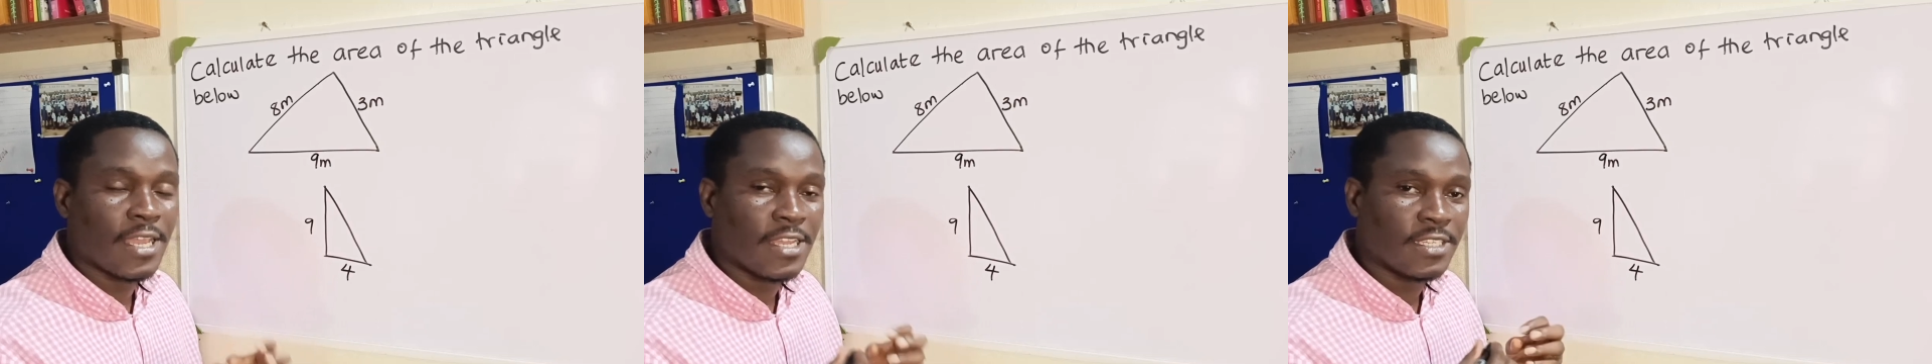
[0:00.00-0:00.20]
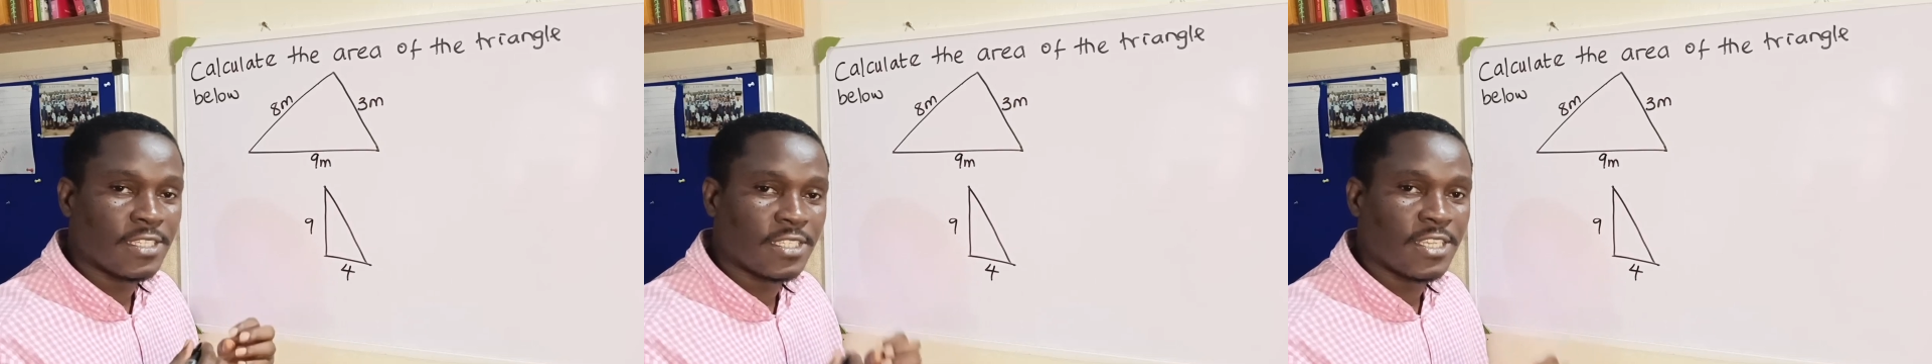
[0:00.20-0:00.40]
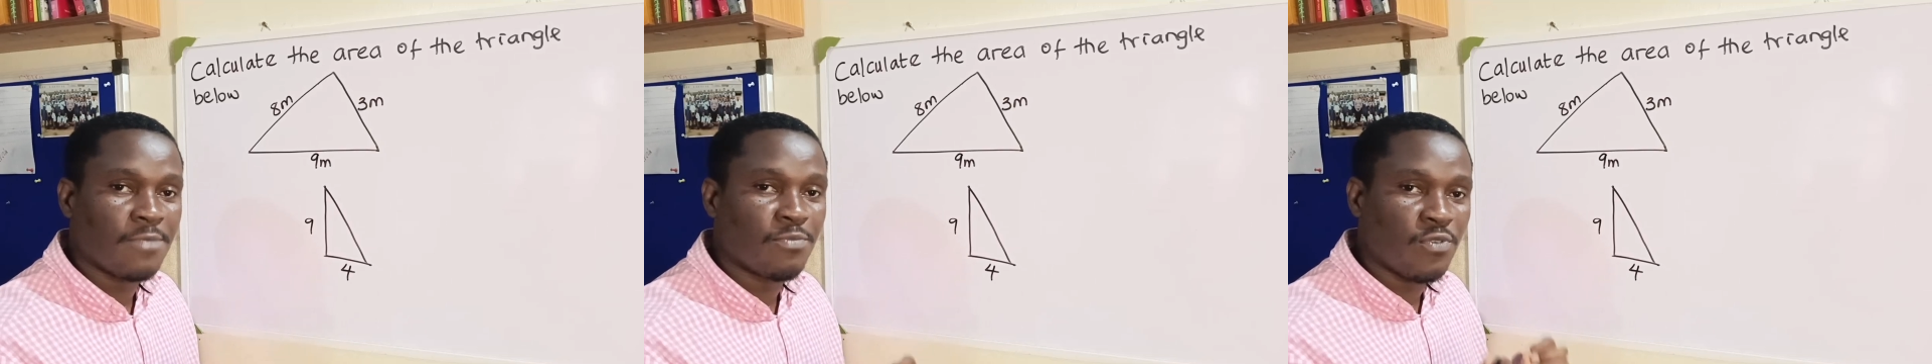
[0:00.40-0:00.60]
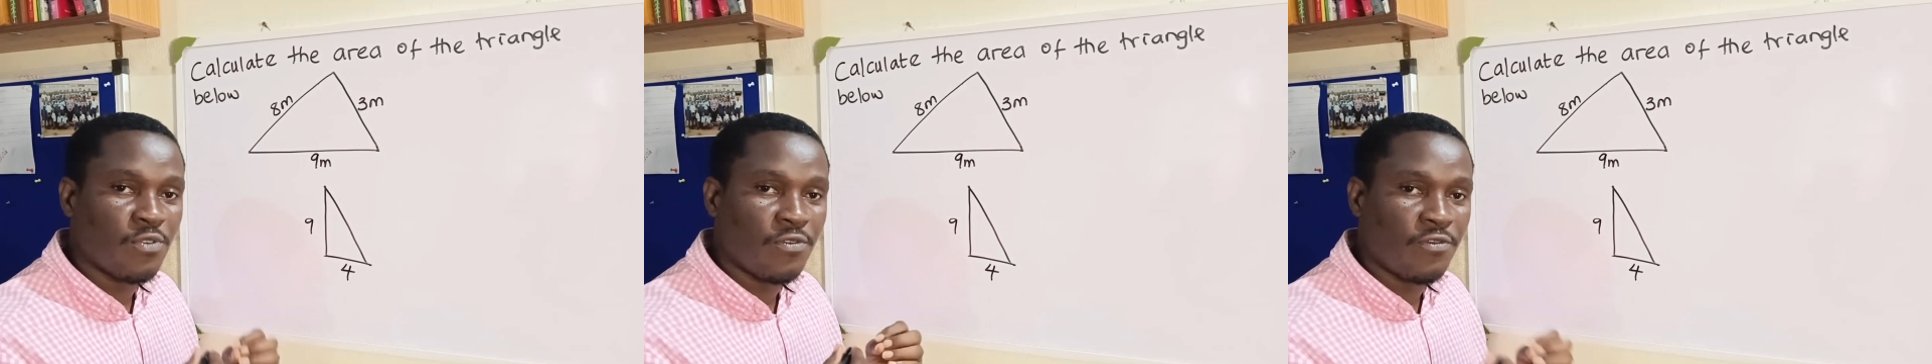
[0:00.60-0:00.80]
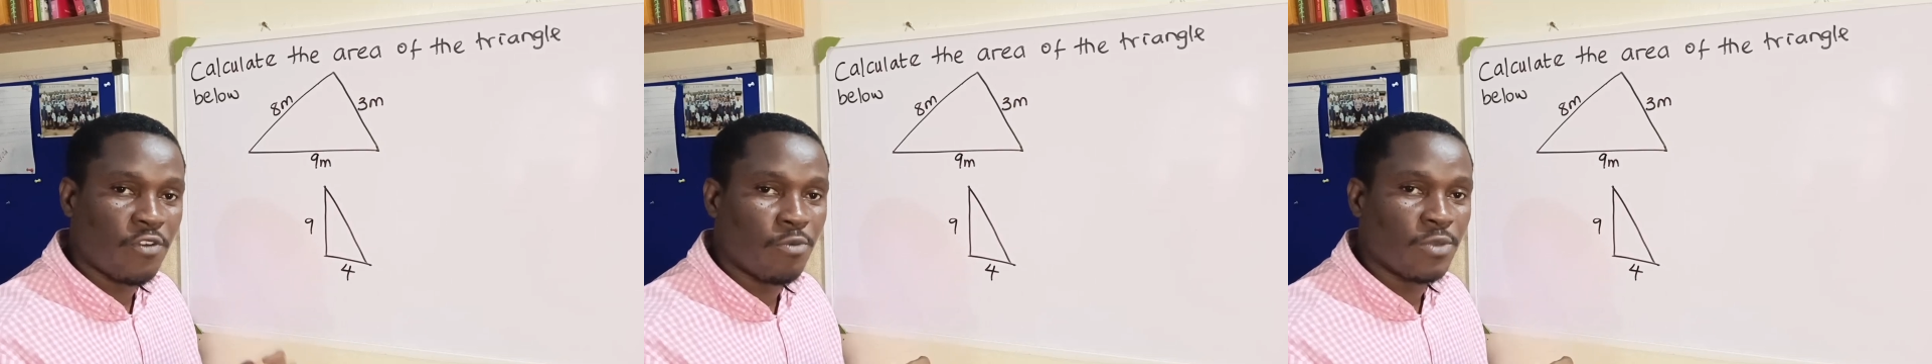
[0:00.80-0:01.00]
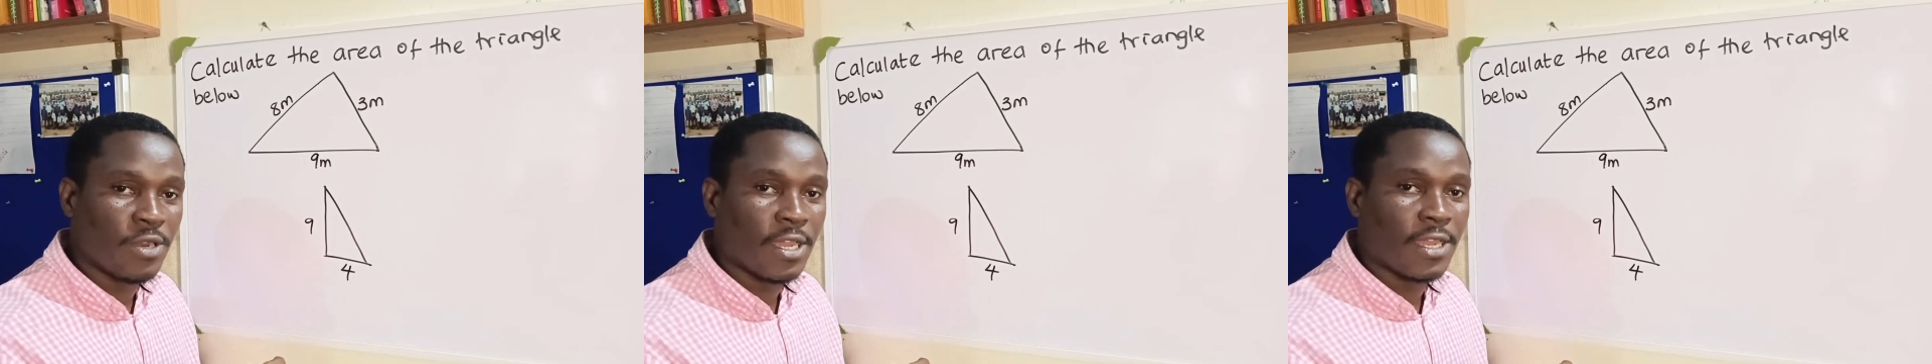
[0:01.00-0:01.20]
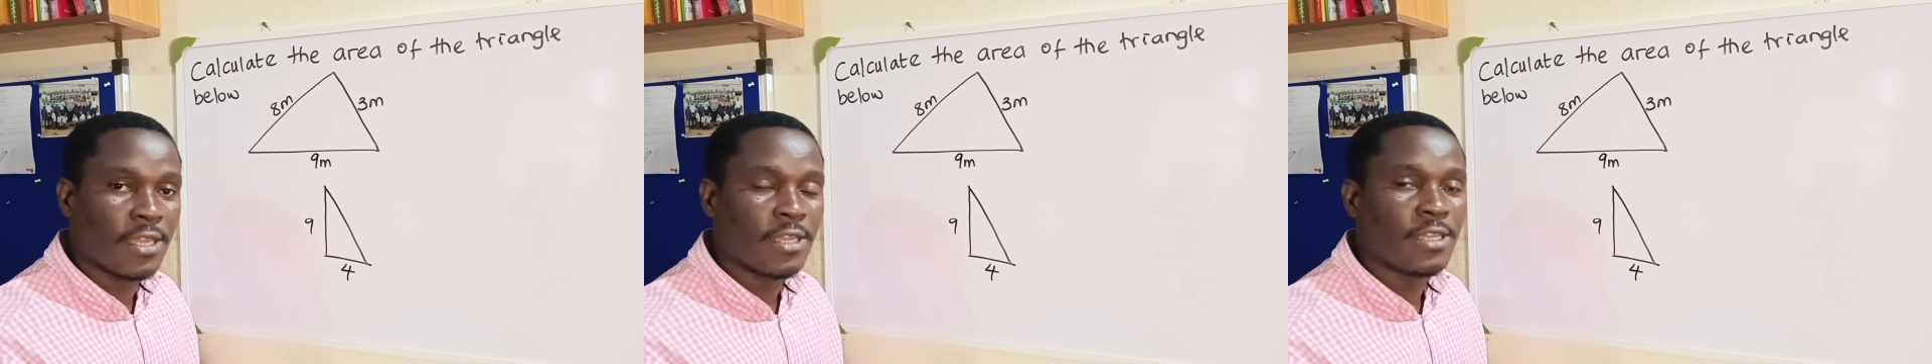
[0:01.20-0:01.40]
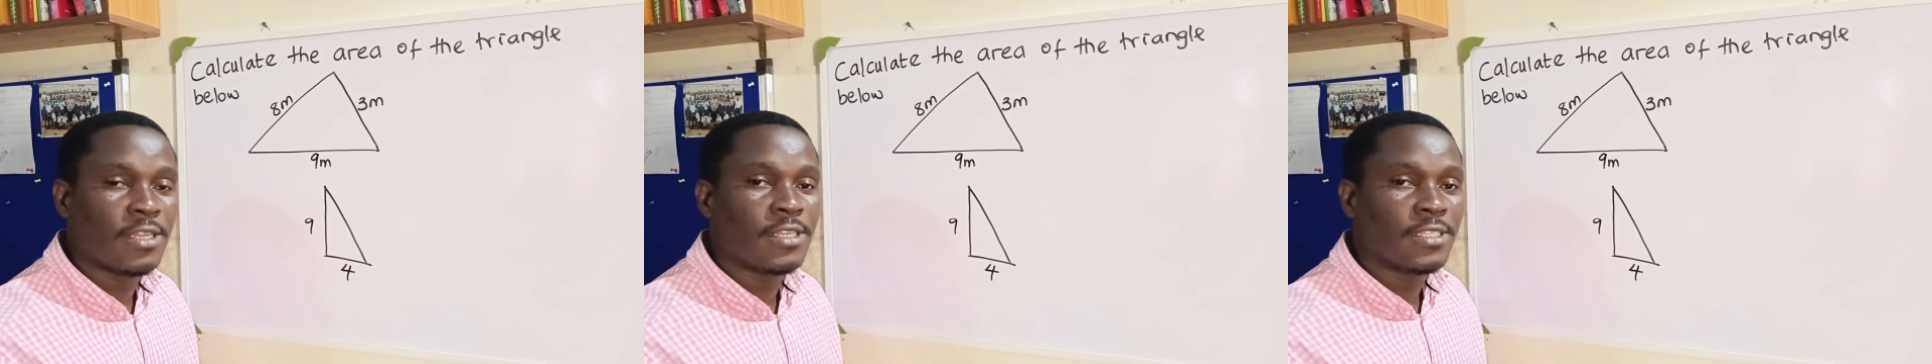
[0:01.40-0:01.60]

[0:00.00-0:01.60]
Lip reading: a simple formula